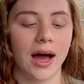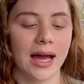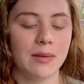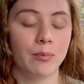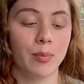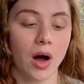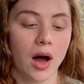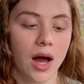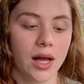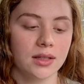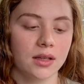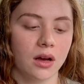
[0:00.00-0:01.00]
I
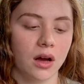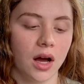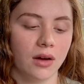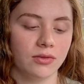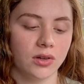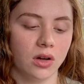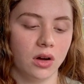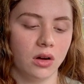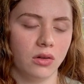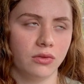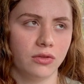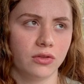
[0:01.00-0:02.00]
bought off
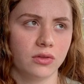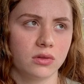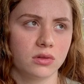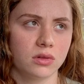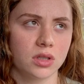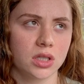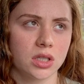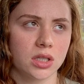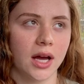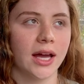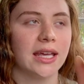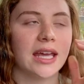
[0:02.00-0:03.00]
of,
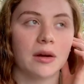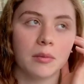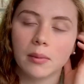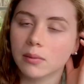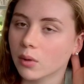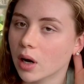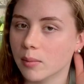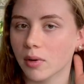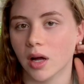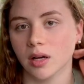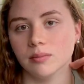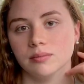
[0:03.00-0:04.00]
I can't remember where I
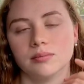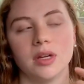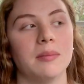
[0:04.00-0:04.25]
bought them.